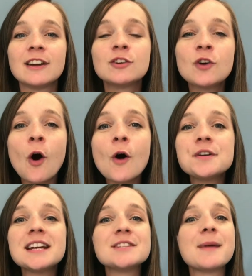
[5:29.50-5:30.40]
God
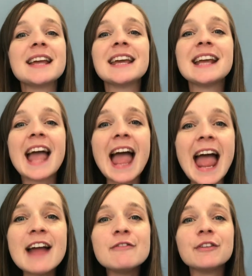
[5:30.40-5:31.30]
is making
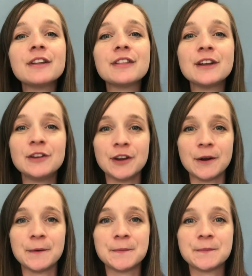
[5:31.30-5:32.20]
everything
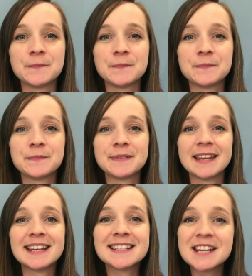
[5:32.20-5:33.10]
new.
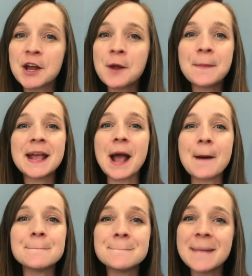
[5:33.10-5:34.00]
It's going to be
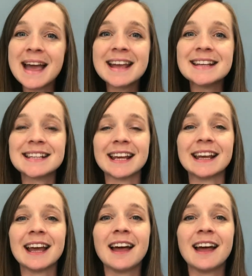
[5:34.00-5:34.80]
amazing.